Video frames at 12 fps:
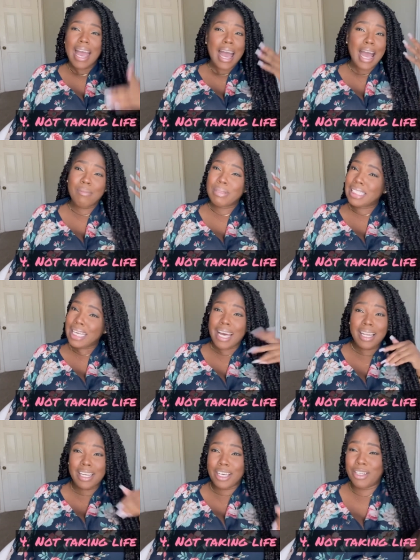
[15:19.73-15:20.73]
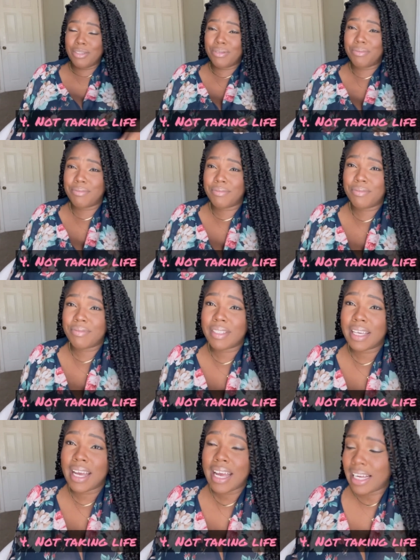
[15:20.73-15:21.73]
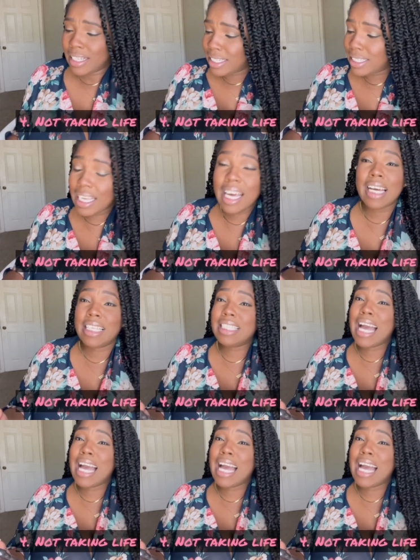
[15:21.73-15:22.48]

I'm telling you, sis,